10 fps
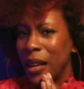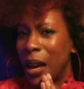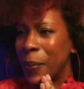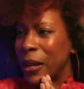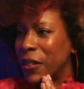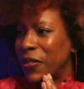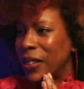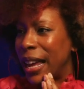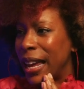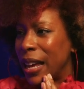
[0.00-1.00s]
I'm going to
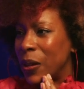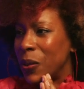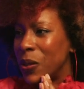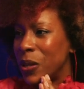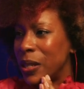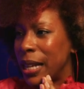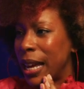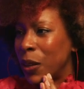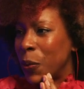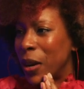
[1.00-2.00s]
fly out to
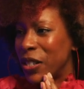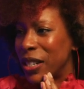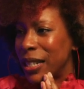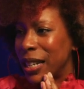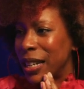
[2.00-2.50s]
Seattle, Washington.